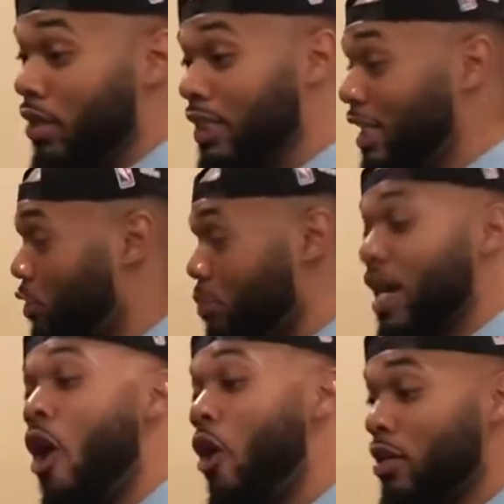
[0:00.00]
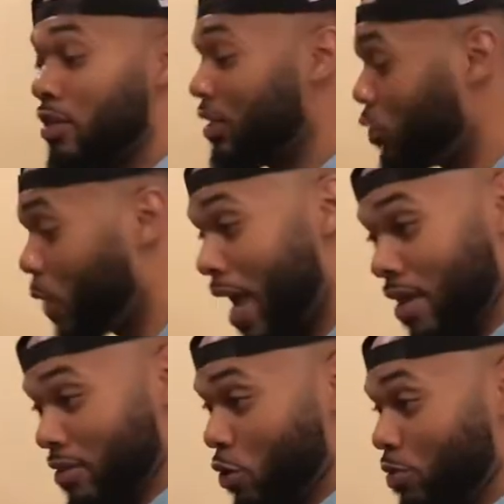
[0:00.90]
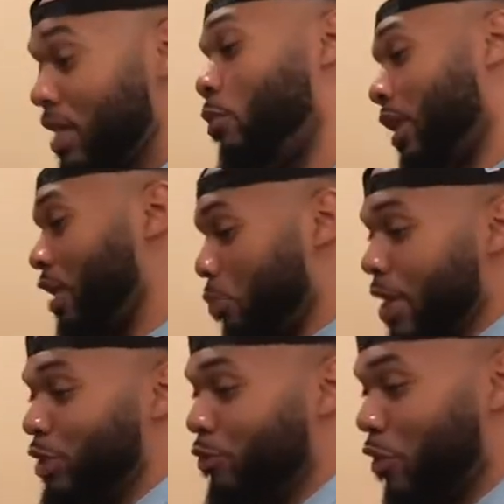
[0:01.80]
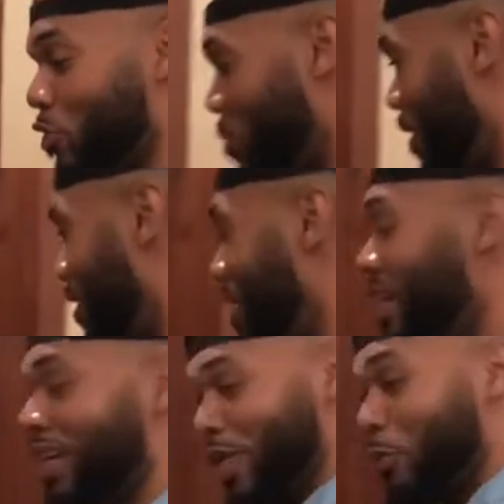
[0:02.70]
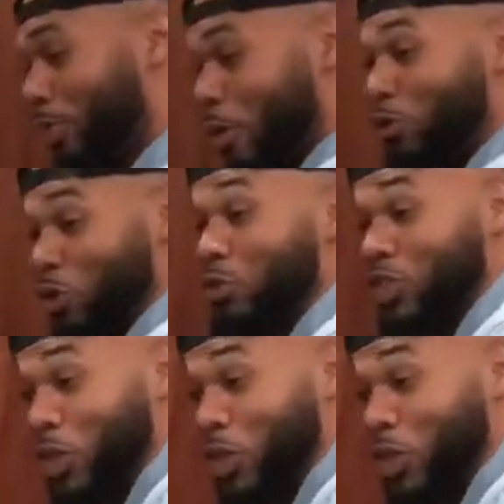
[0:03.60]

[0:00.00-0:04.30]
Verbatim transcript: He said it'd be an honor to do that. You know what I'm saying? He wanted to get a picture first, but he gonna propose to his